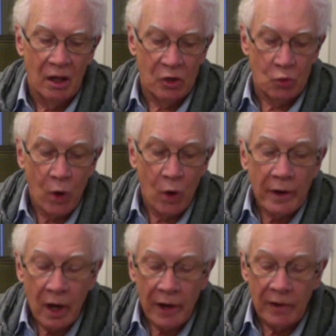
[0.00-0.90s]
Is
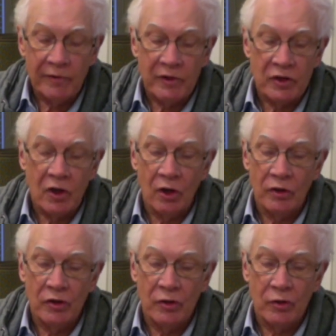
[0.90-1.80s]
one kind of
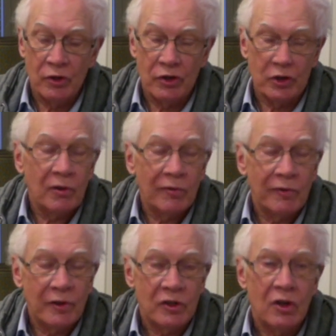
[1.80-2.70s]
physiology. There's a subtle
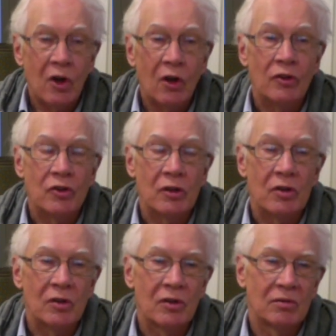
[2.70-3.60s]
physiology.
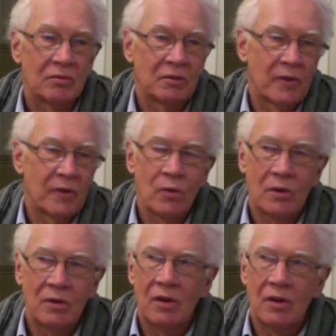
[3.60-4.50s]
You
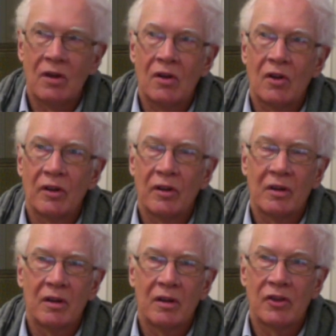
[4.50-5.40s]
can call it
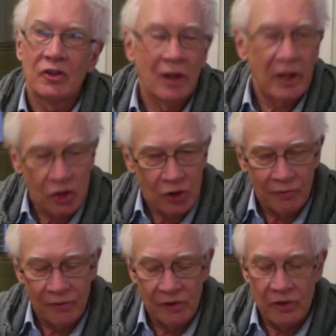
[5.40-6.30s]
a
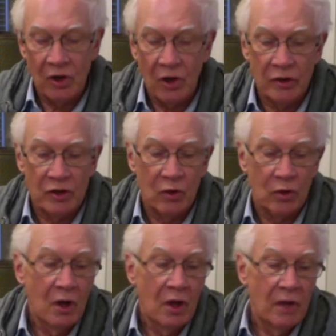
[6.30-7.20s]
celestial physiology,
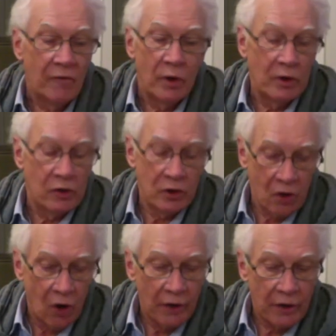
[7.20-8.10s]
or you want to just
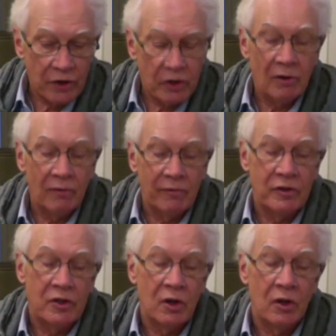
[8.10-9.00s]
call it a subtle
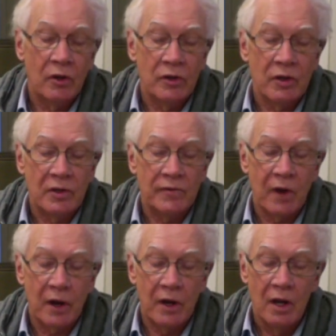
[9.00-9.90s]
physiology. That's
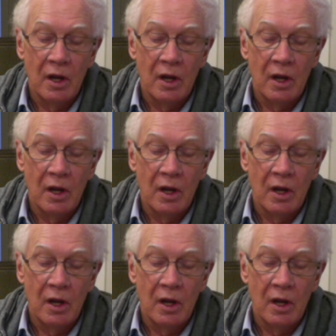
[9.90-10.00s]
fine.